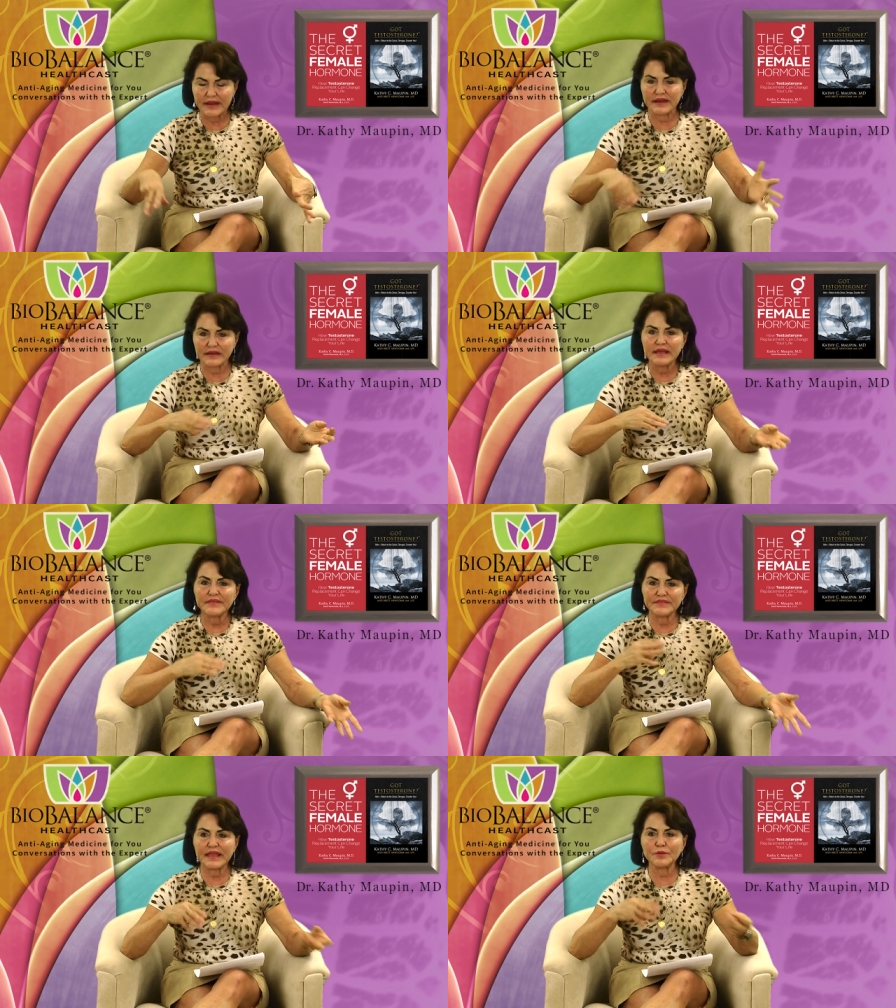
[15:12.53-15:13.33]
And
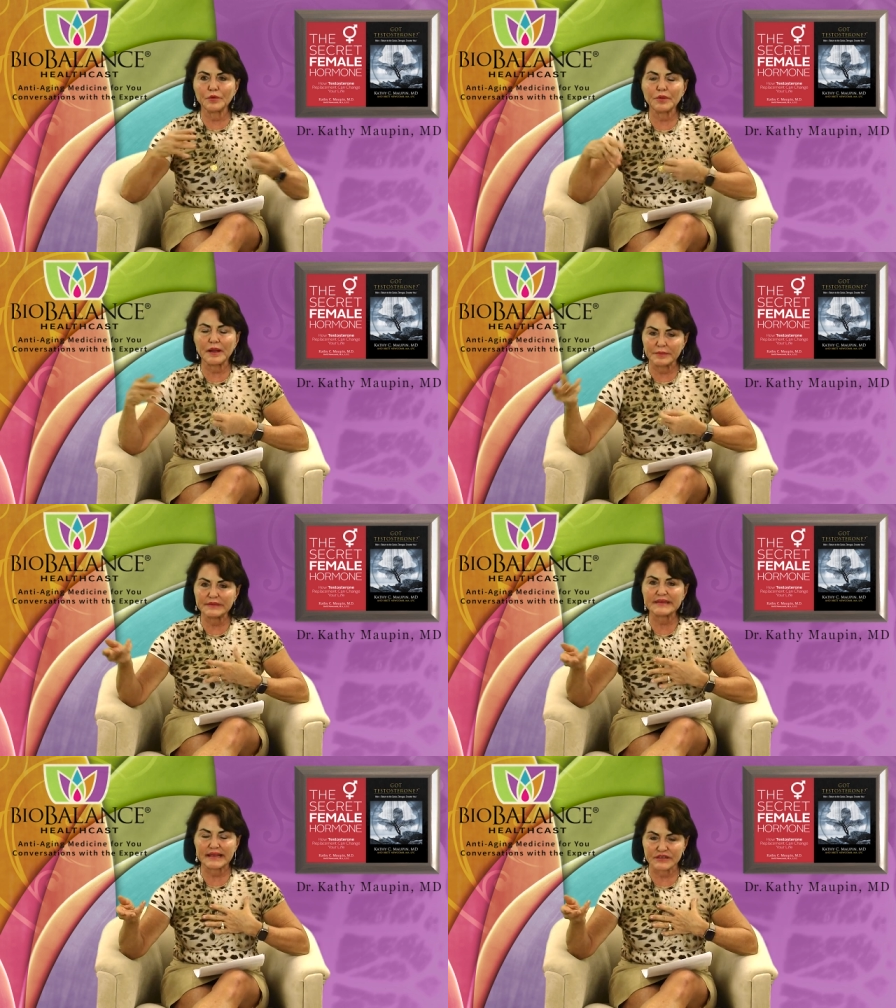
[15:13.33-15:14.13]
they will
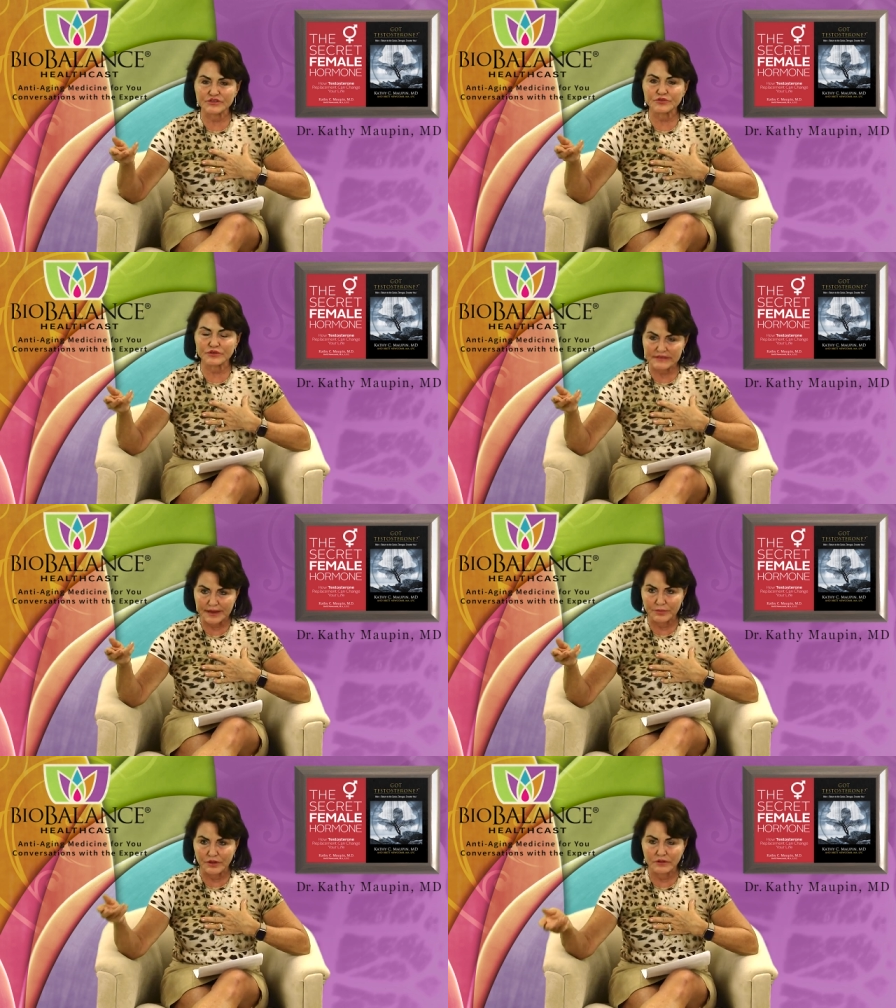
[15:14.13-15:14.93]
probably take a stool
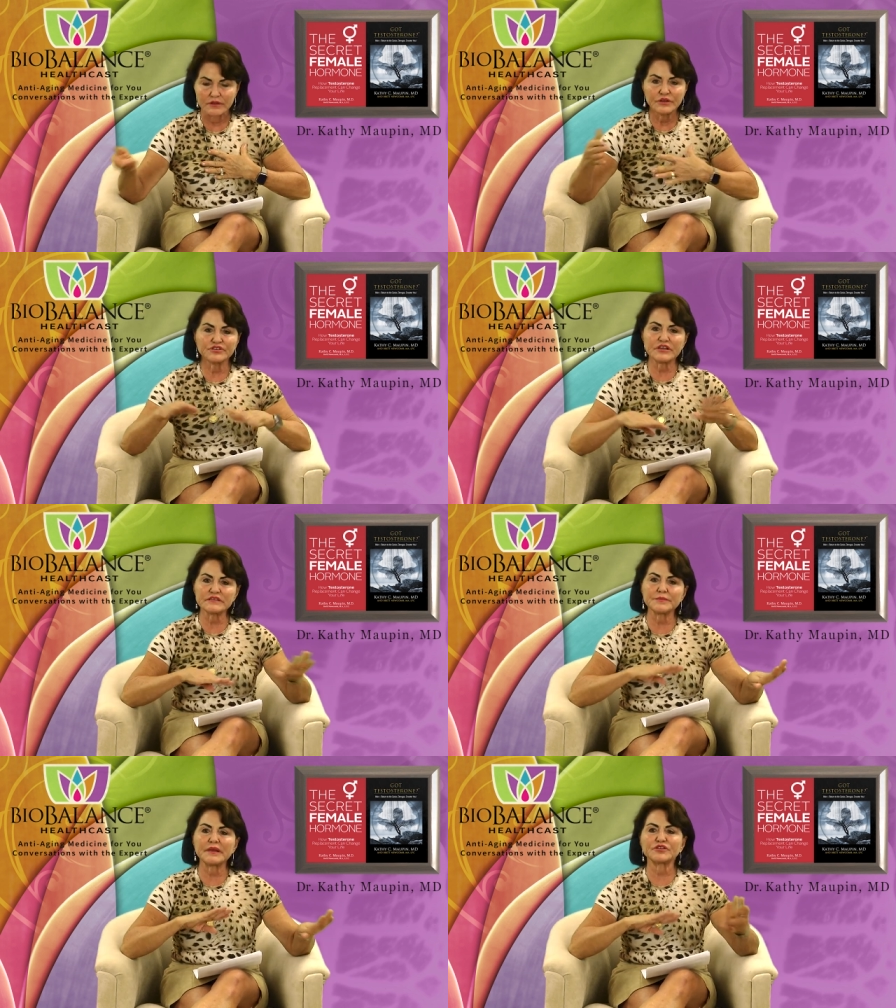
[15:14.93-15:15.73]
sample
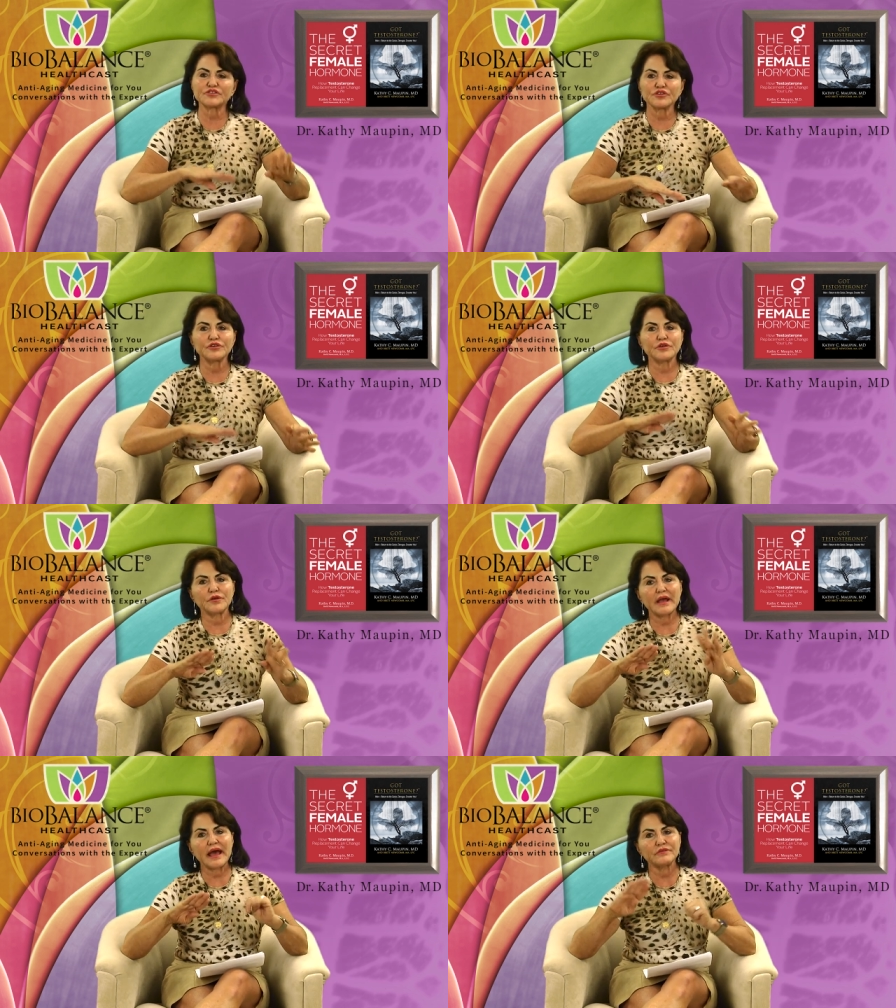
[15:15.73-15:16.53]
just to make sure you
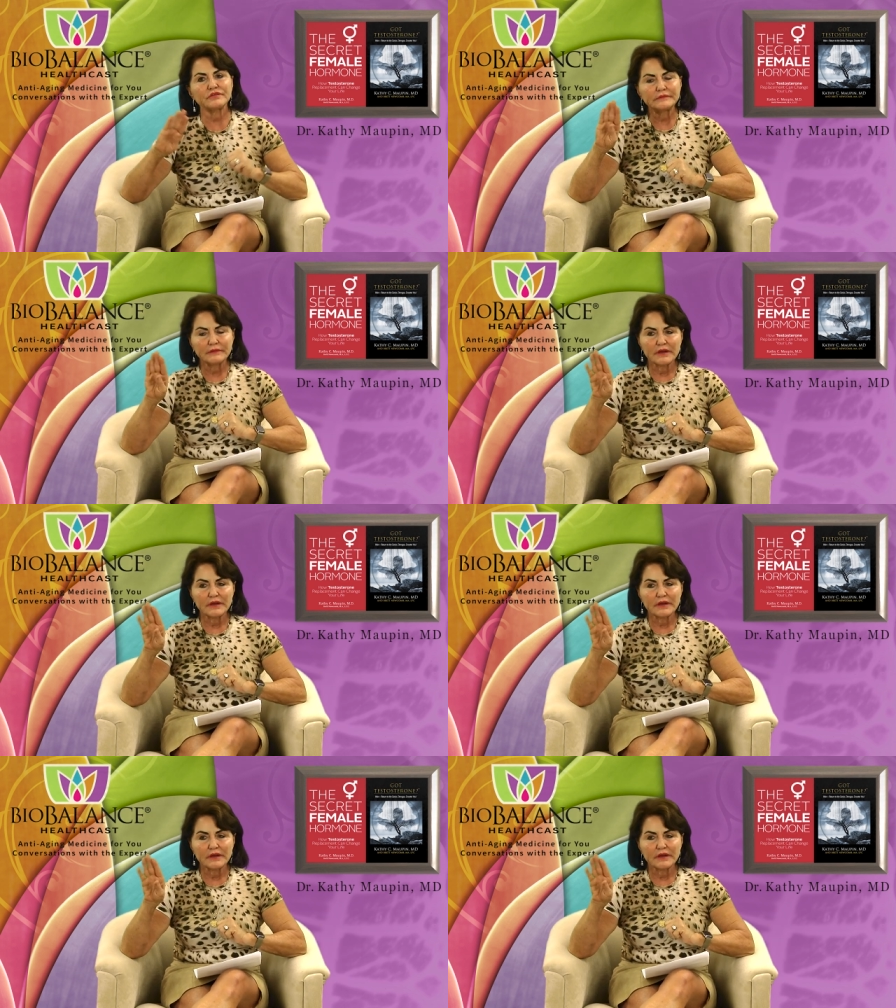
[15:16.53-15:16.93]
don't have